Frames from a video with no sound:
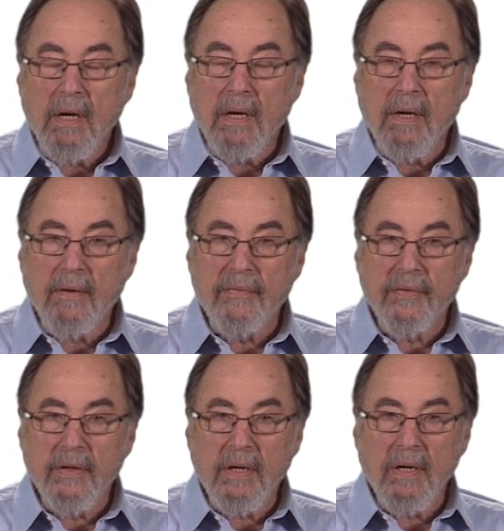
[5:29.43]

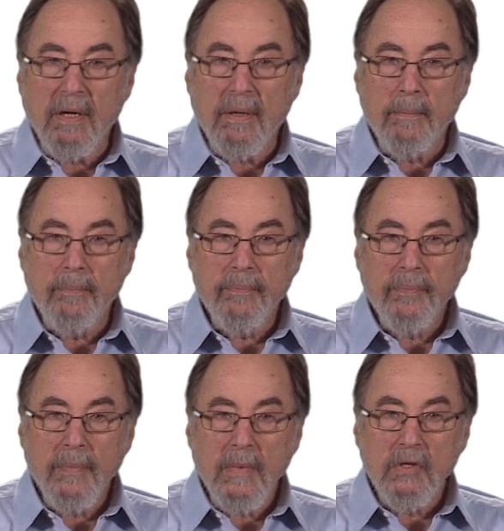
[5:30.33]
of uh,
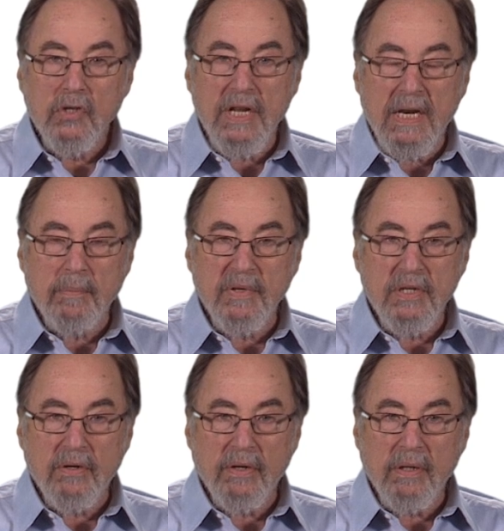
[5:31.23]
genetic
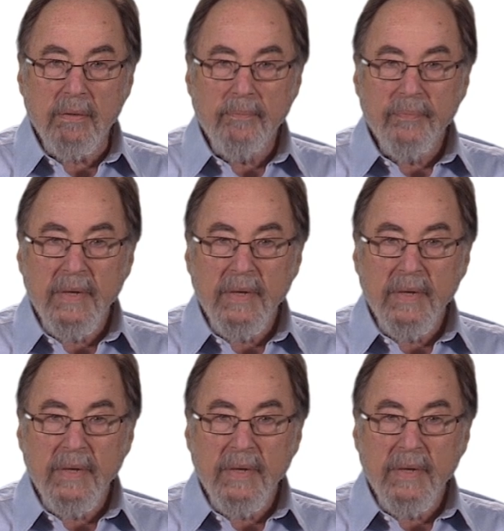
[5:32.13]
material,